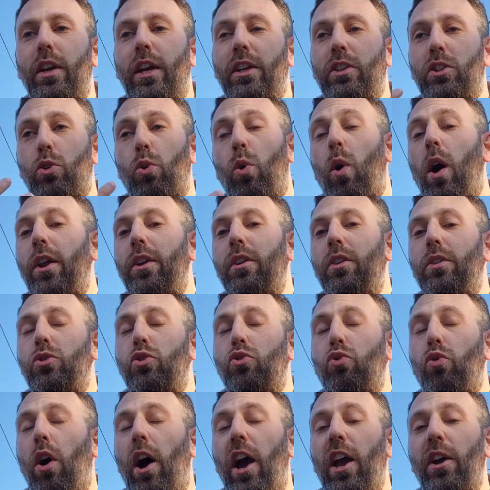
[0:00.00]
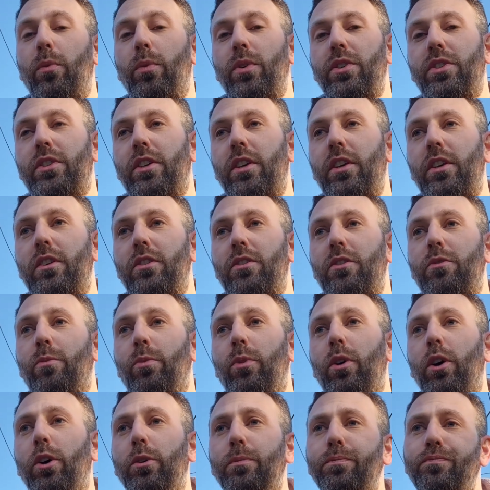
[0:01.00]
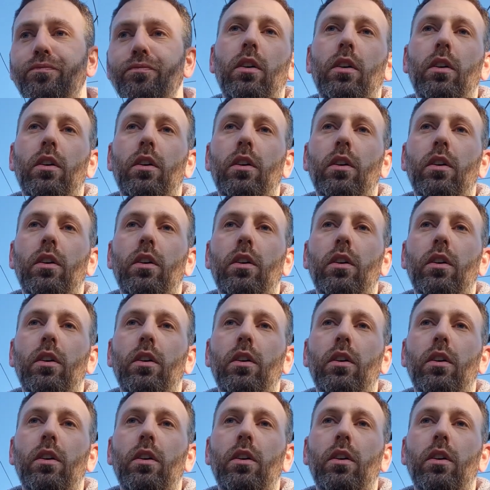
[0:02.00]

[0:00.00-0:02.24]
It's quite a dry whiskey as well.